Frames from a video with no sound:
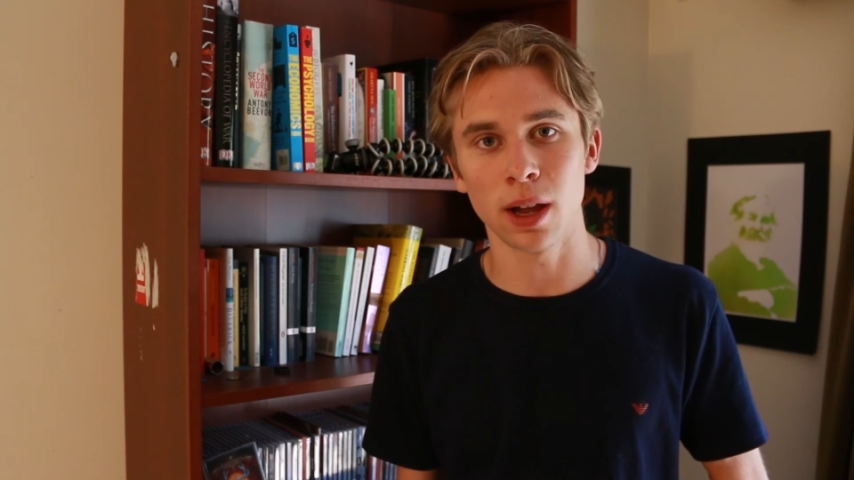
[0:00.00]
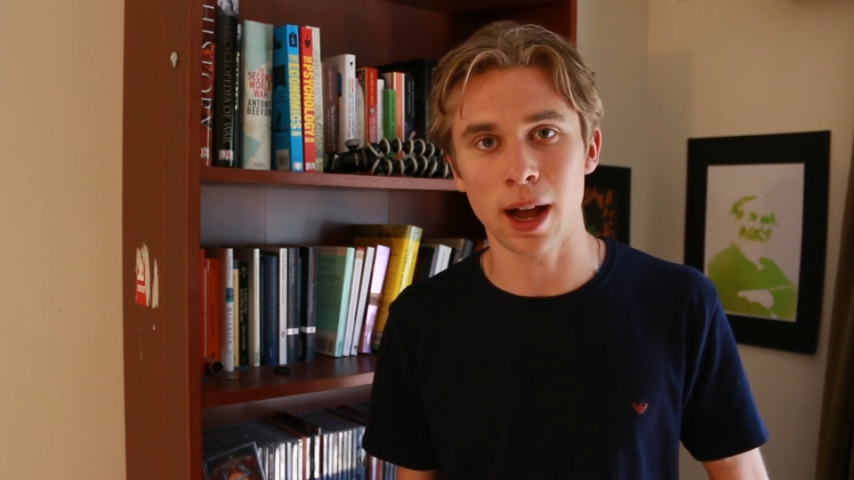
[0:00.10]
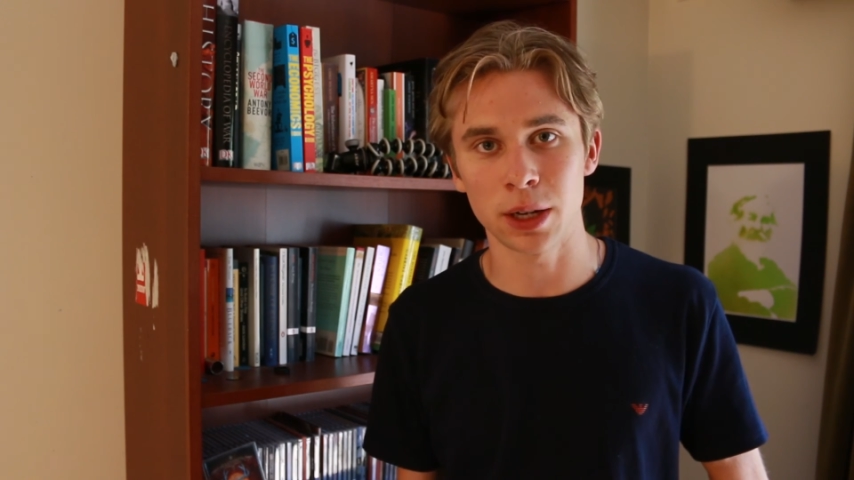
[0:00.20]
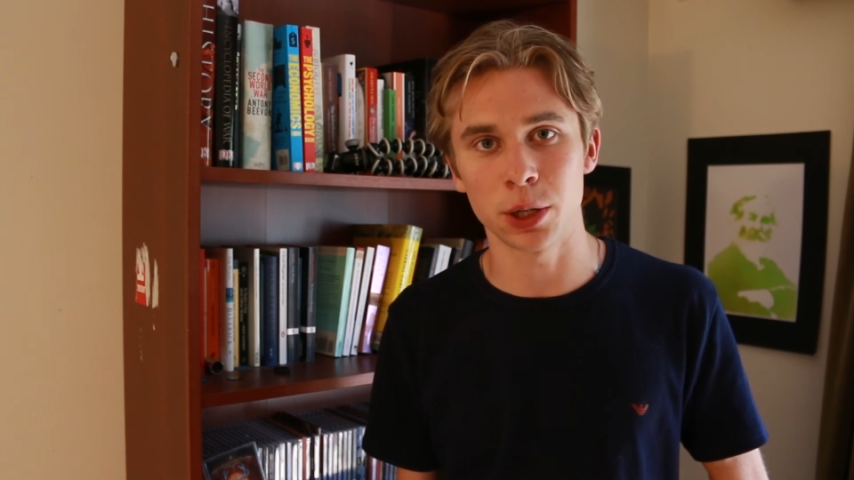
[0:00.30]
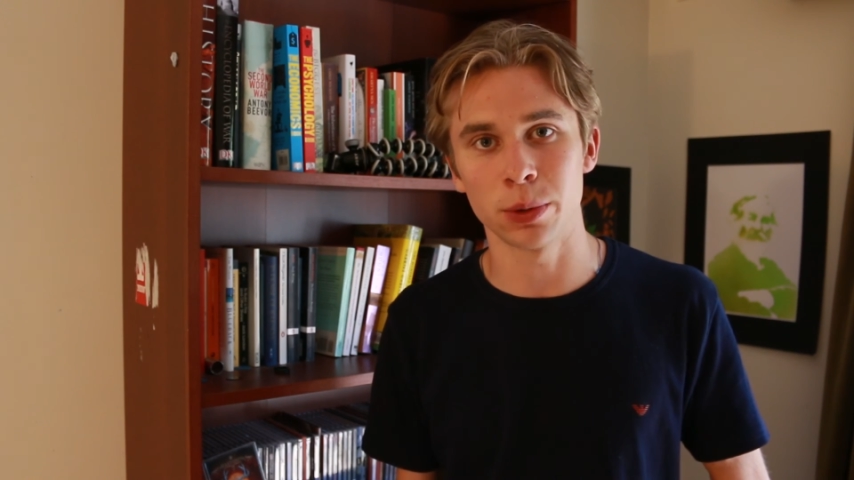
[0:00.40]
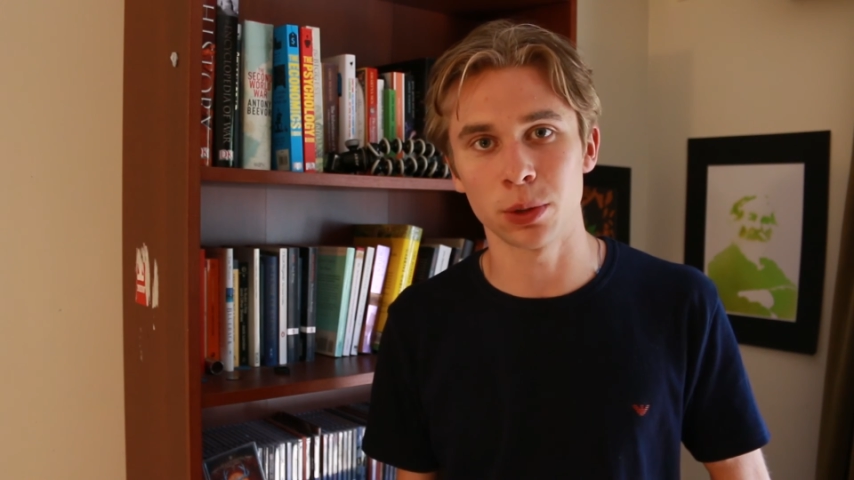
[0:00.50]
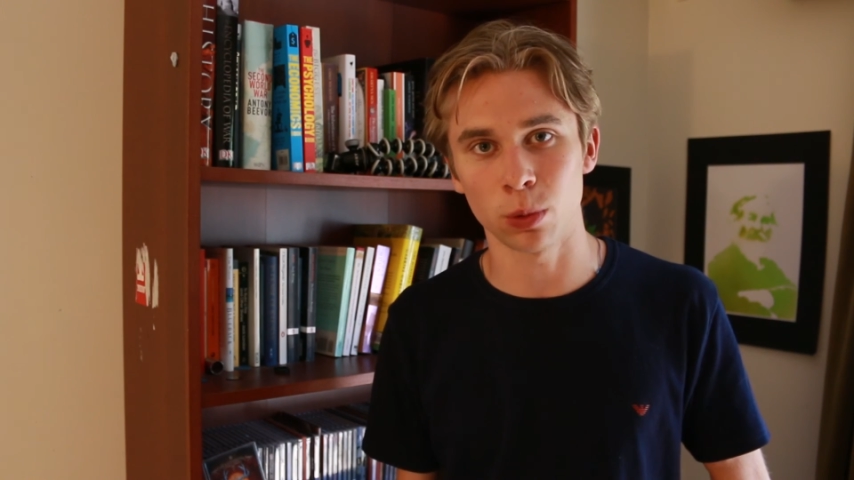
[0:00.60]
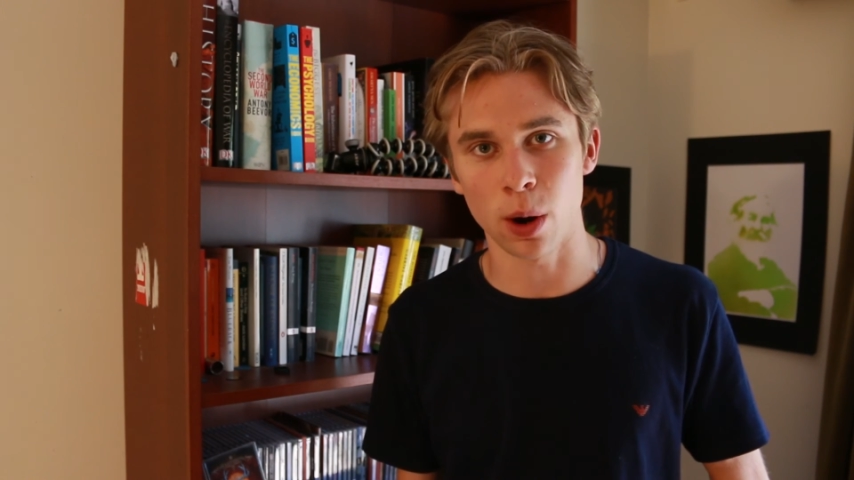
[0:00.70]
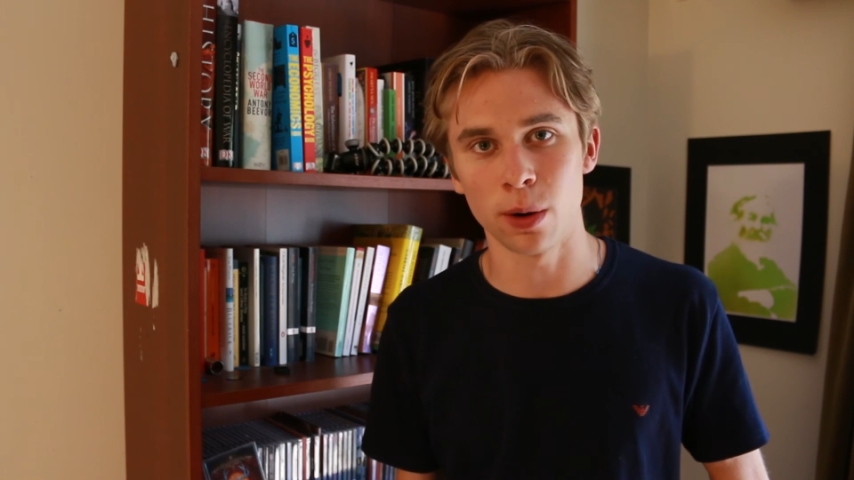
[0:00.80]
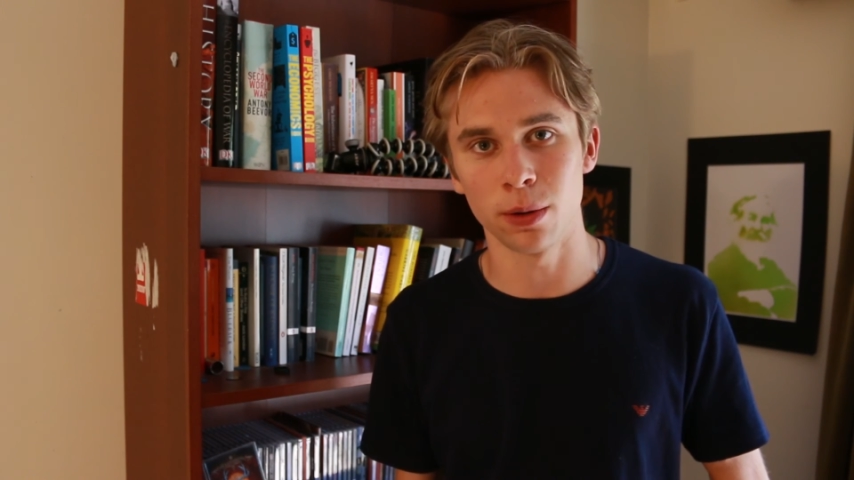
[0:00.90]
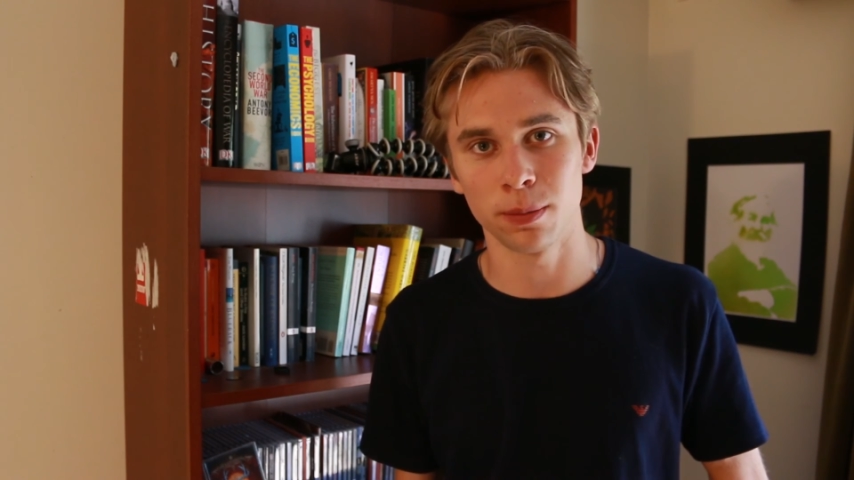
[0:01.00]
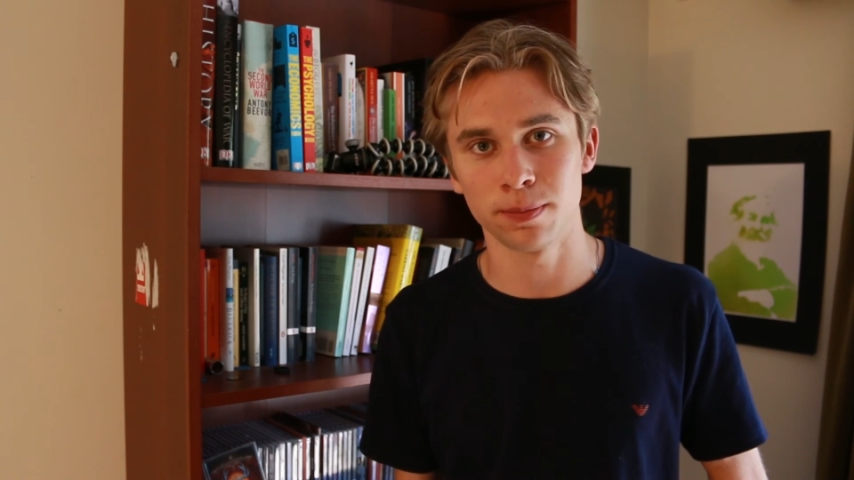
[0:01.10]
arduous road.